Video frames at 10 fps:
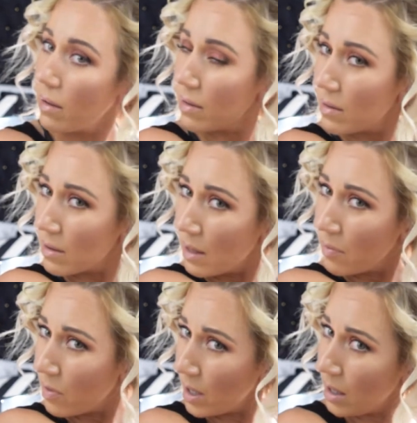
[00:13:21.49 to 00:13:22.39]
The same
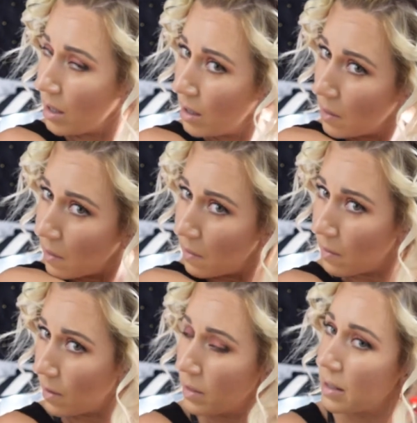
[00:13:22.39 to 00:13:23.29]
thing
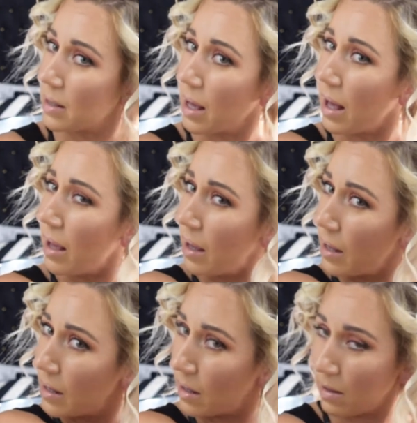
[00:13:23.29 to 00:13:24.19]
on this side.